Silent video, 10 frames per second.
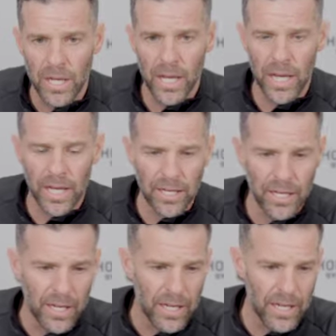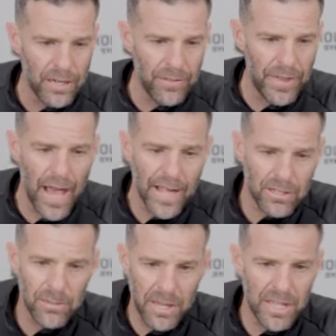And that
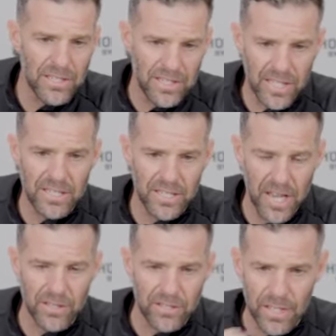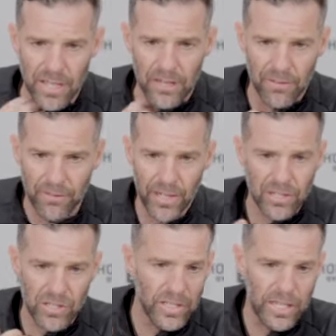to me is success. And
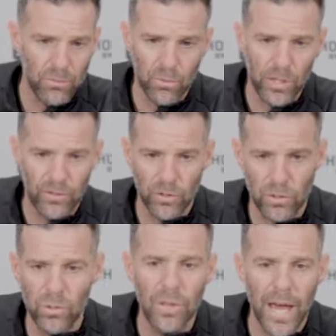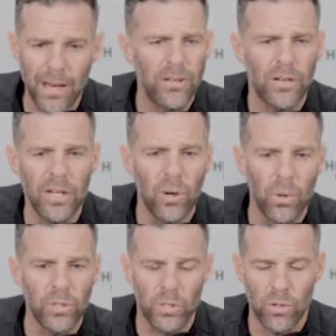eventually, if you do that, you're going to
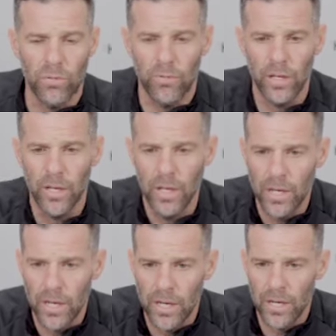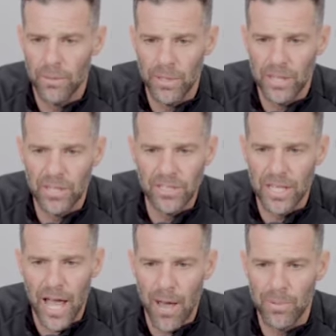hold a trophy. But it
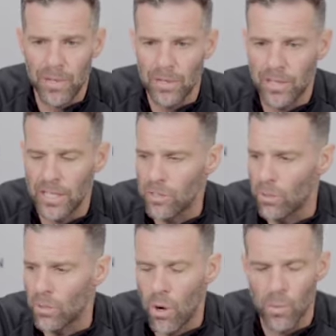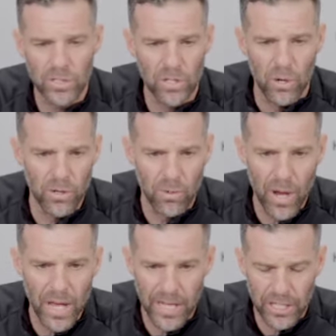doesn't happen. Things don't always go your
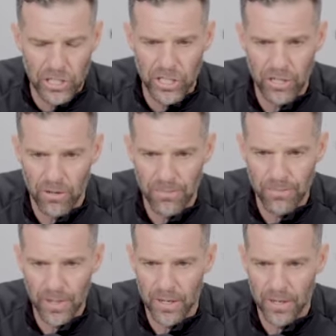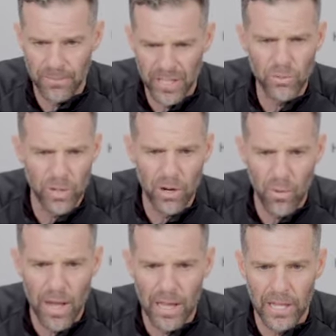way each year. Things went our
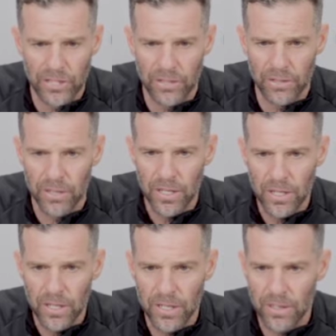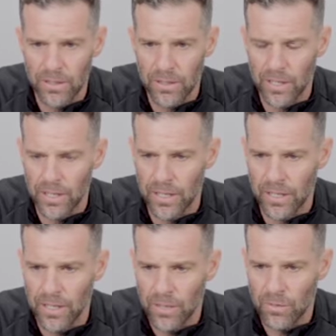way last year,
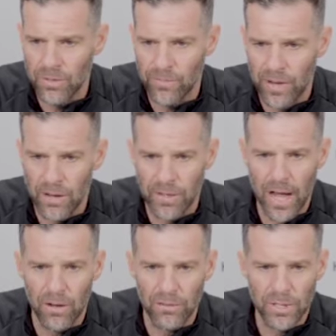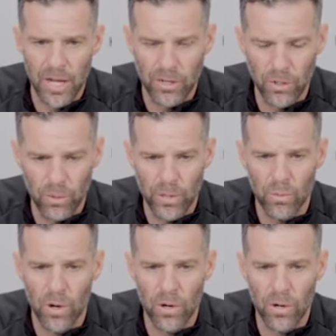and we found out kind of who we
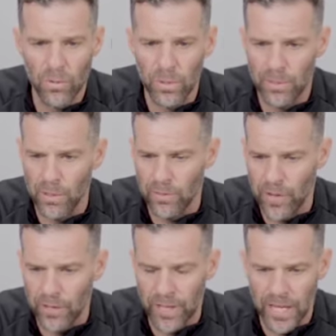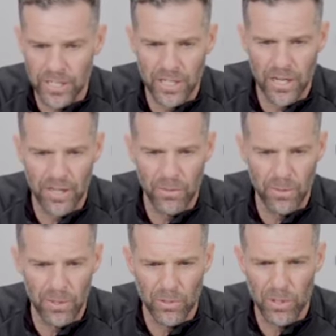were. We built a foundation. I think
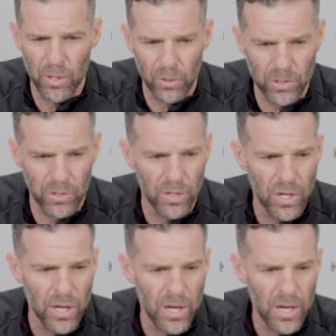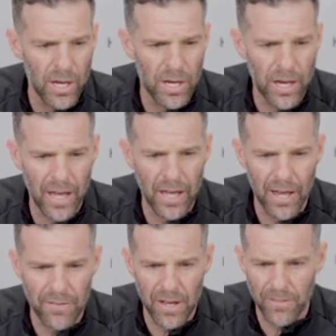we built a culture,
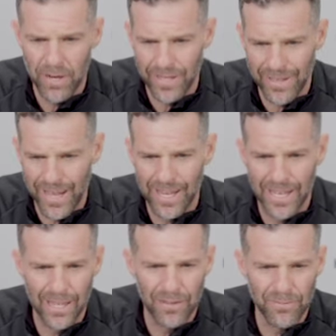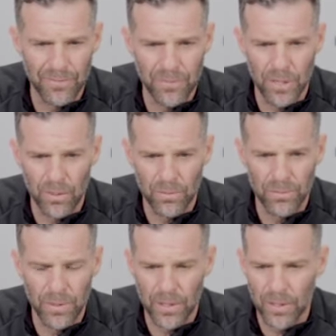have an identity of, you
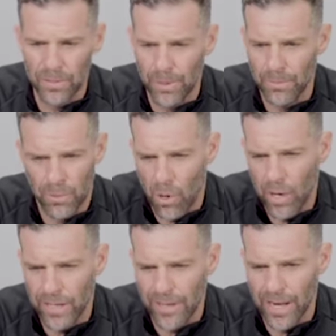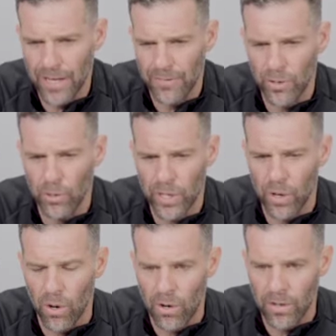know, a broad identity of who we
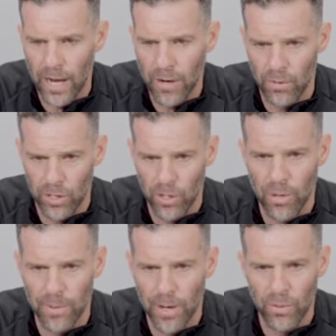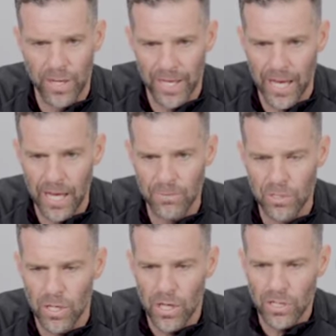are and how we're going to go about winning
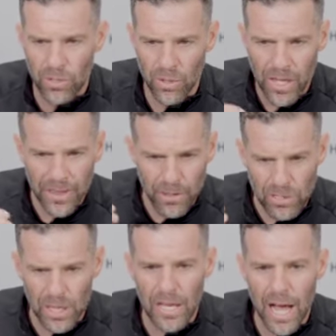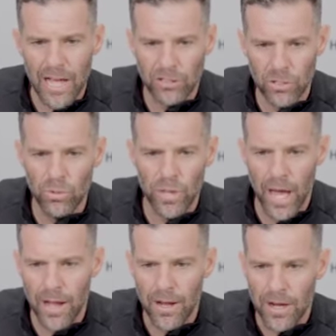games. So there was a lot to
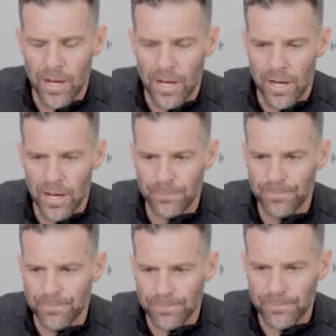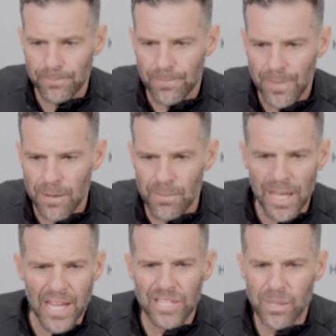that. But
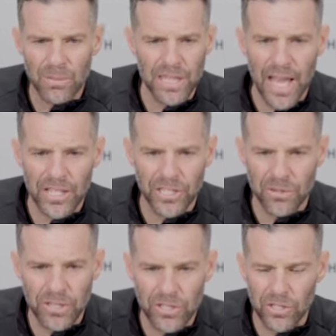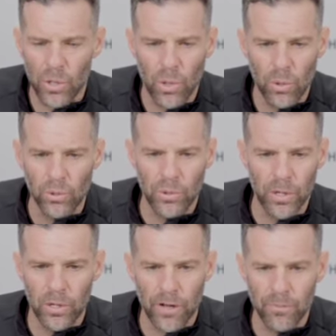last year was last year. This is a whole new
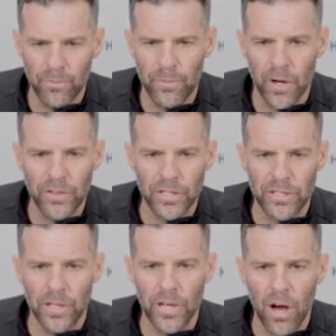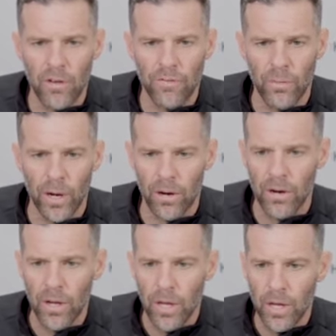year, and I've done this enough
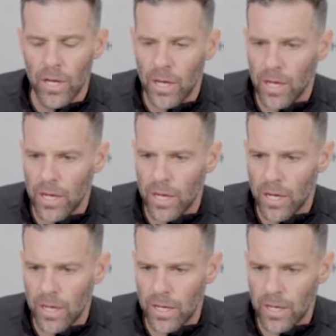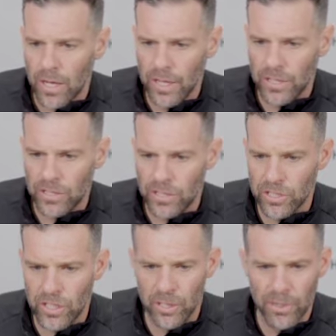where it's
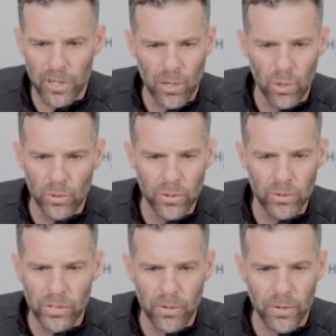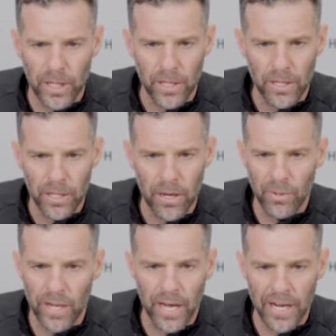just going to be a whole new journey. And
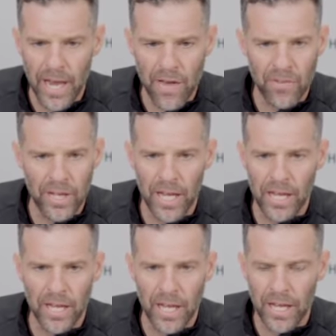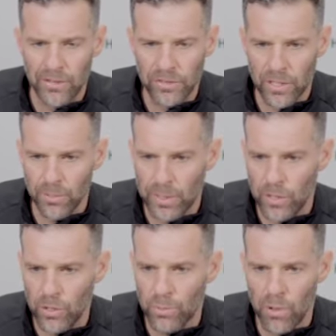we got to navigate it, and there's going to be a
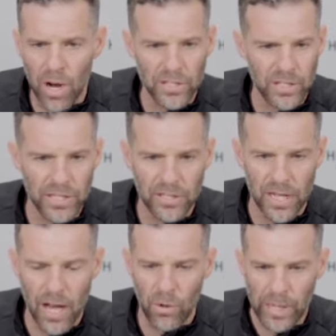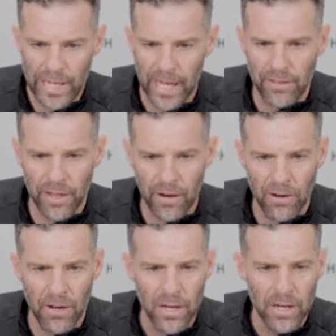new process to how we get there.